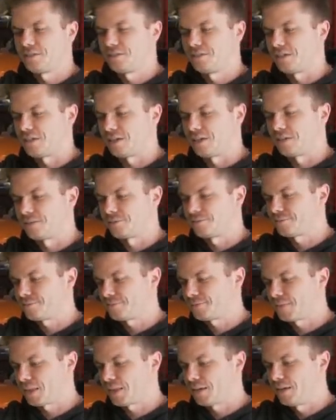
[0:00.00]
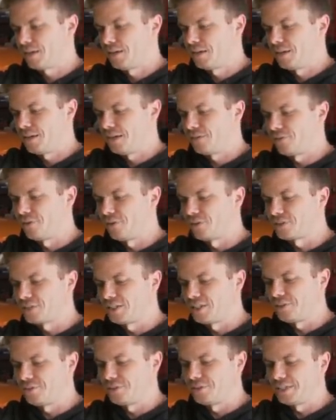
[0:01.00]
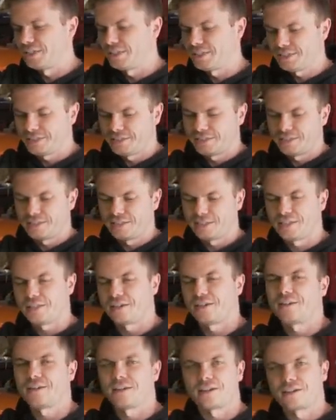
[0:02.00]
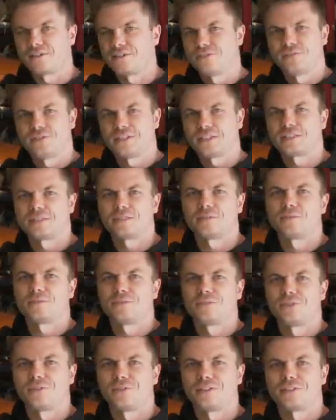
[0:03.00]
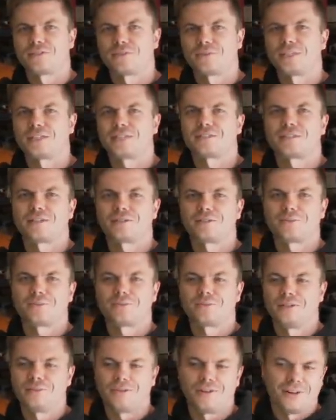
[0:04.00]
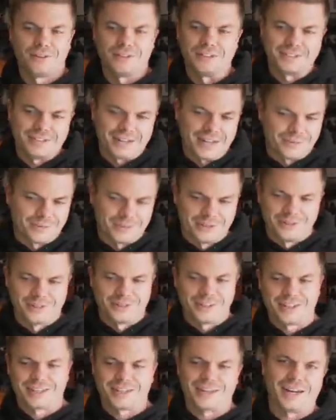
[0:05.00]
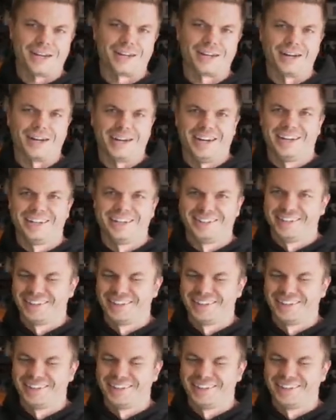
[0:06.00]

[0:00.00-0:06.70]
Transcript: So Unfortunately, we didn't get it. I couldn't fix it before this week, so we're rolling this out and we're doing another card today.